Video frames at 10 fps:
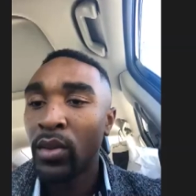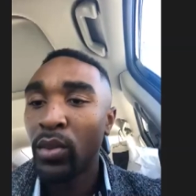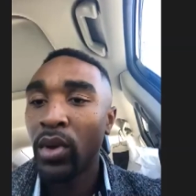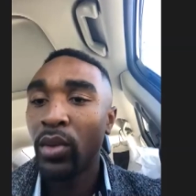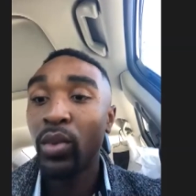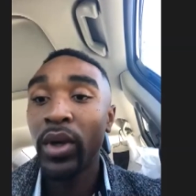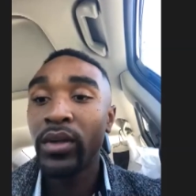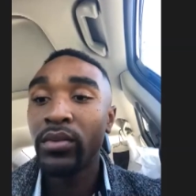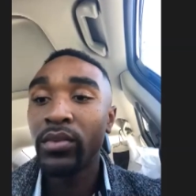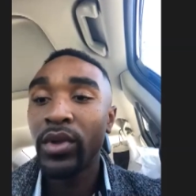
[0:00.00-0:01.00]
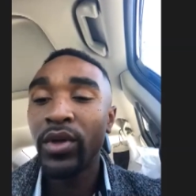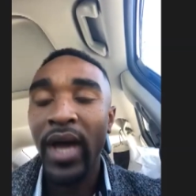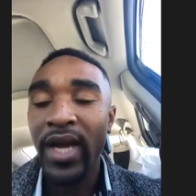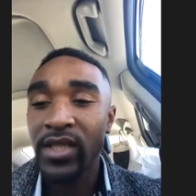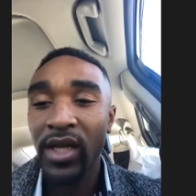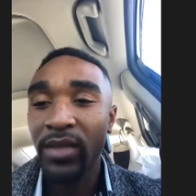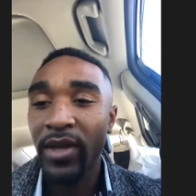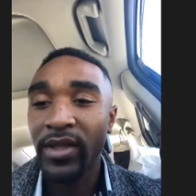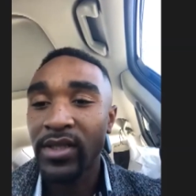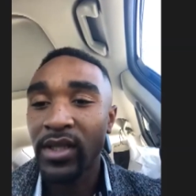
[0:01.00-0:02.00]
Well, you kind of talked
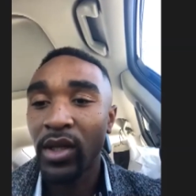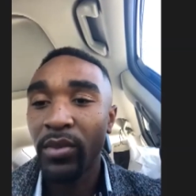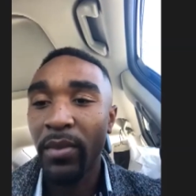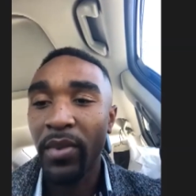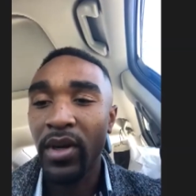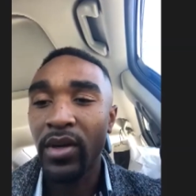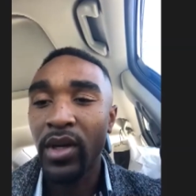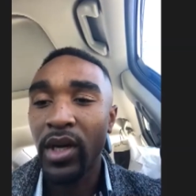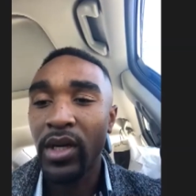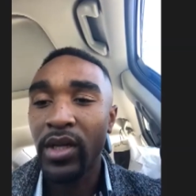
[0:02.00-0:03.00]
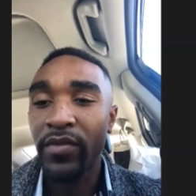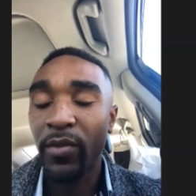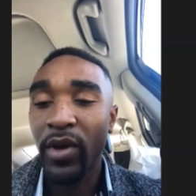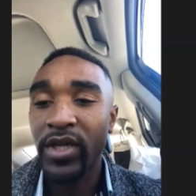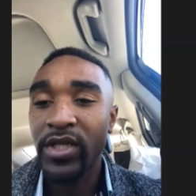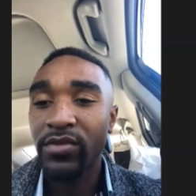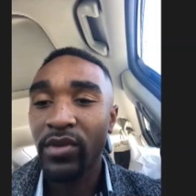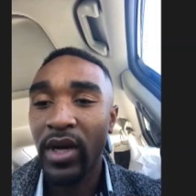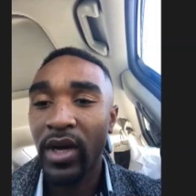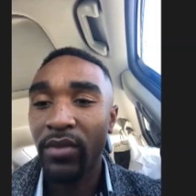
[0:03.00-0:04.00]
about this a little bit, but if you want to just
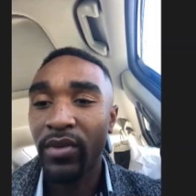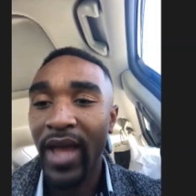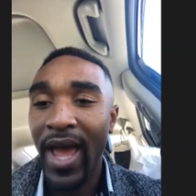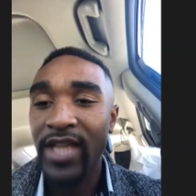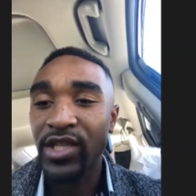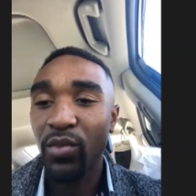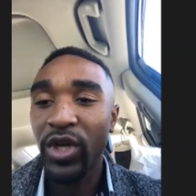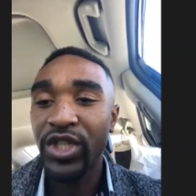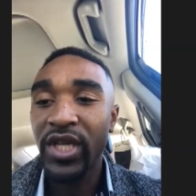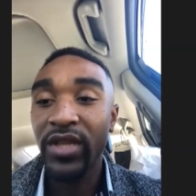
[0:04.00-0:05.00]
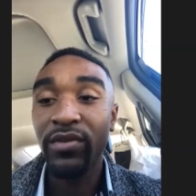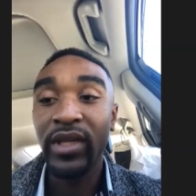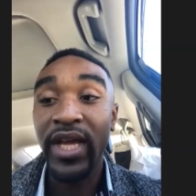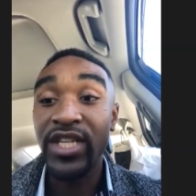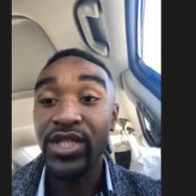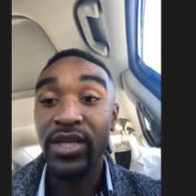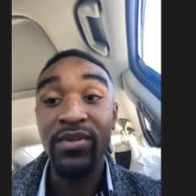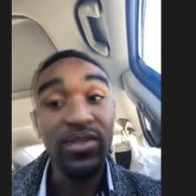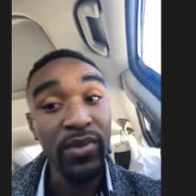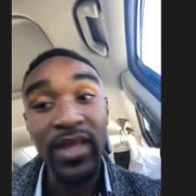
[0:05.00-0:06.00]
rehash it, what should the relationship
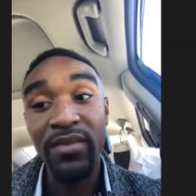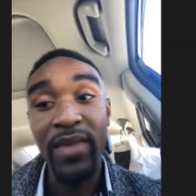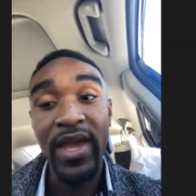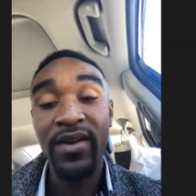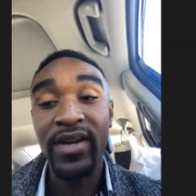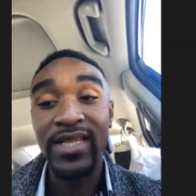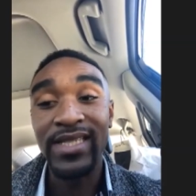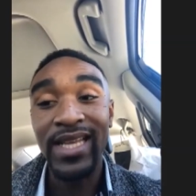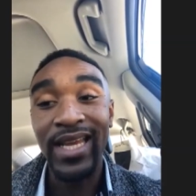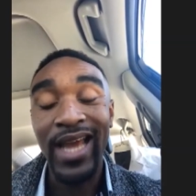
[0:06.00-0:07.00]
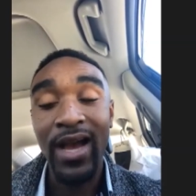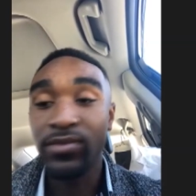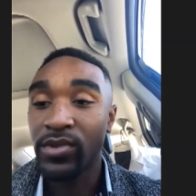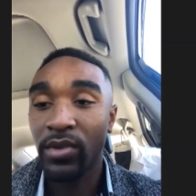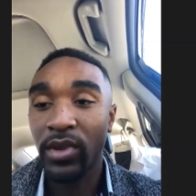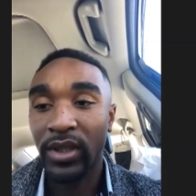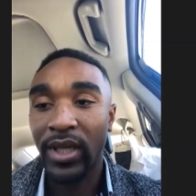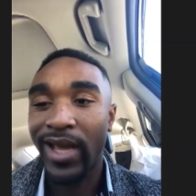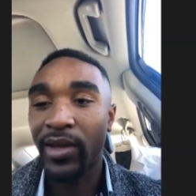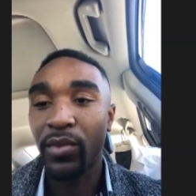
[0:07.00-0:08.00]
between the mayor and city council look
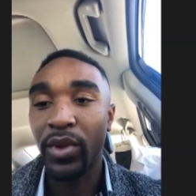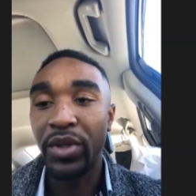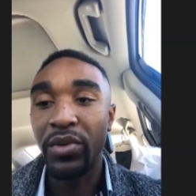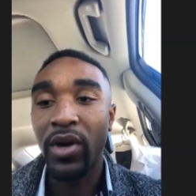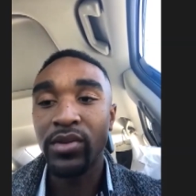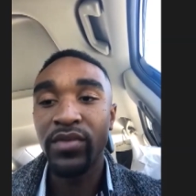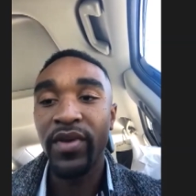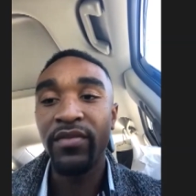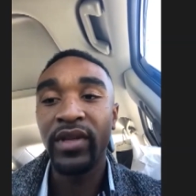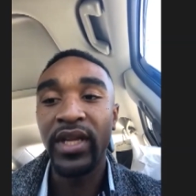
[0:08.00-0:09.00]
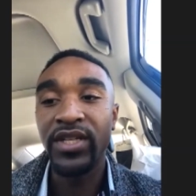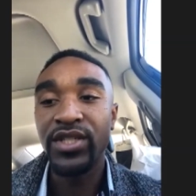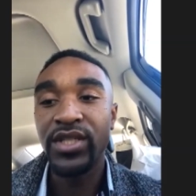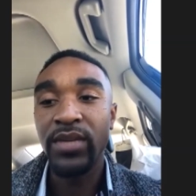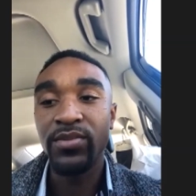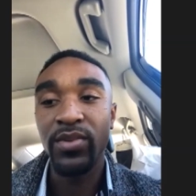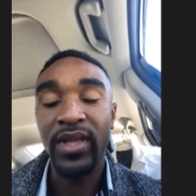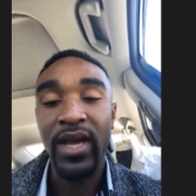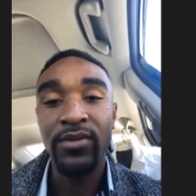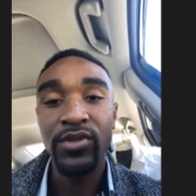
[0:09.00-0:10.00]
like? Will you cultivate relationships with
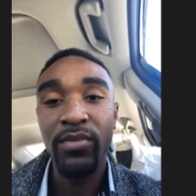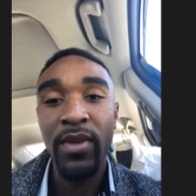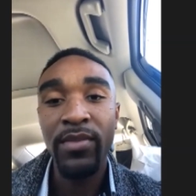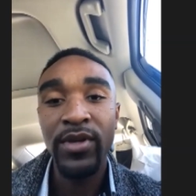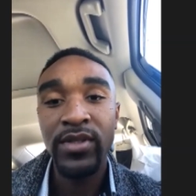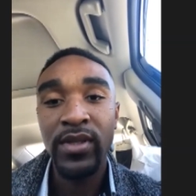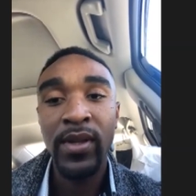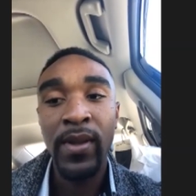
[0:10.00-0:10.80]
council members?